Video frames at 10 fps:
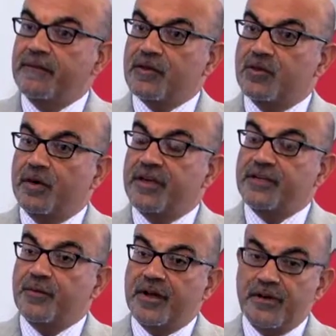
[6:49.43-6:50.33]
So it
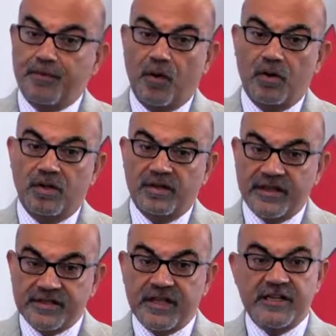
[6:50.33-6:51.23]
is very important
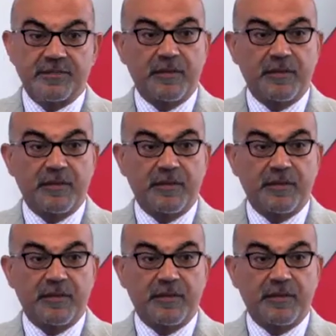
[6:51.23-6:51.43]
these days.